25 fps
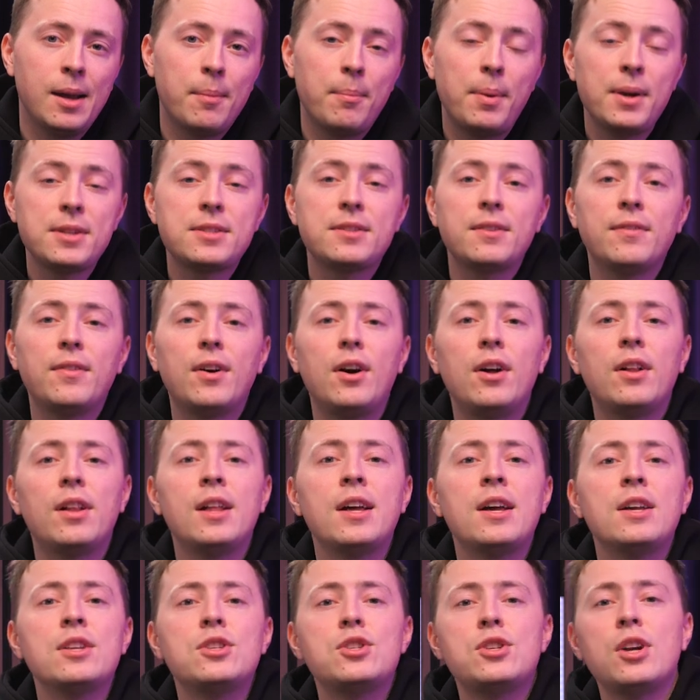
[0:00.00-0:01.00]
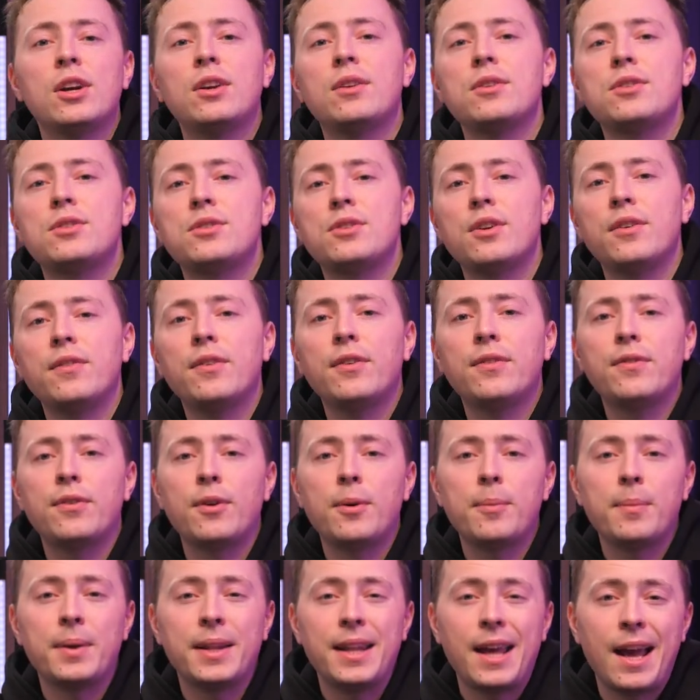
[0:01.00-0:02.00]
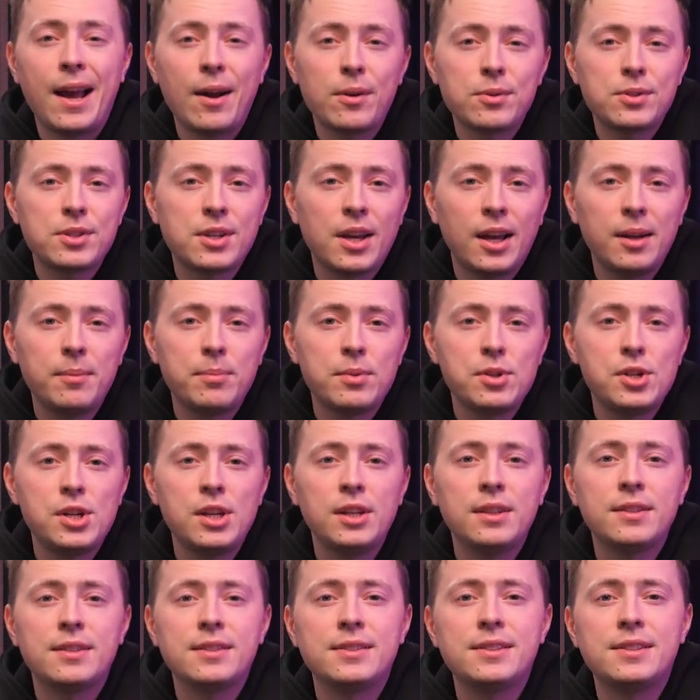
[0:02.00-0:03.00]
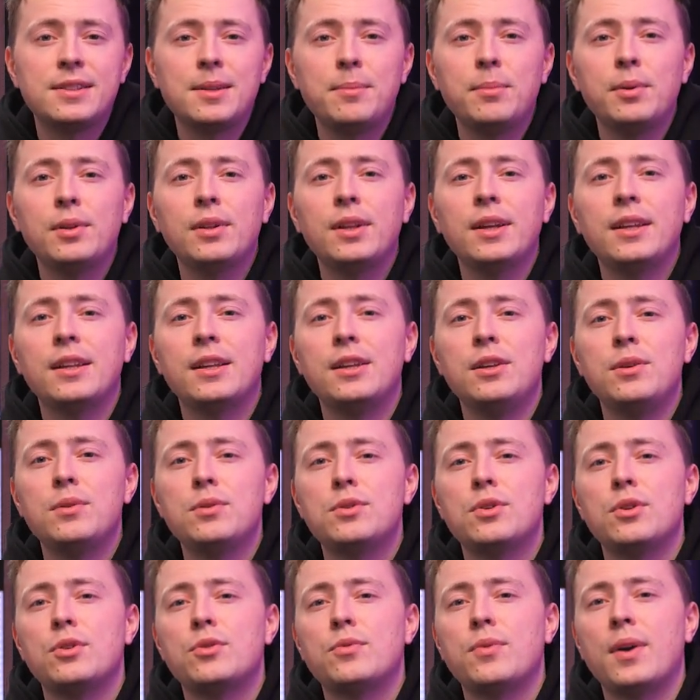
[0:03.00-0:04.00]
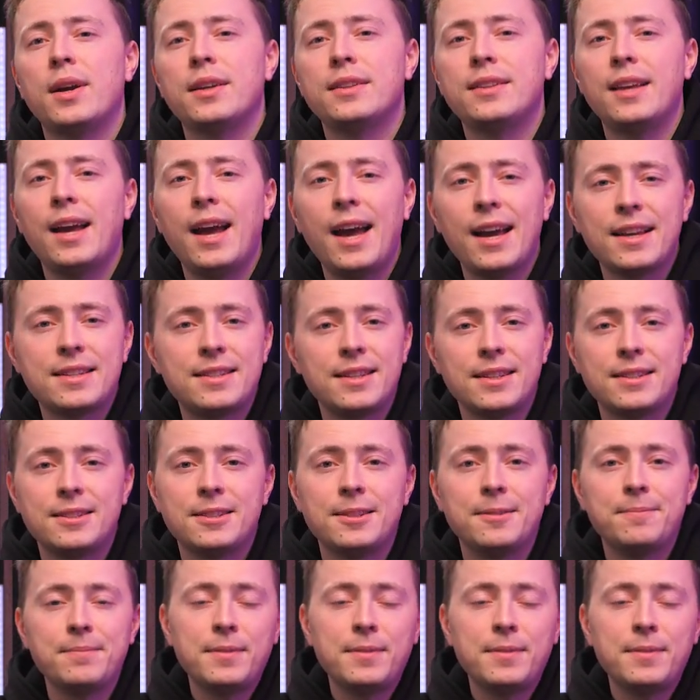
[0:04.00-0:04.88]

Best of all, check your server from an outside machine to simulate a user trying to access it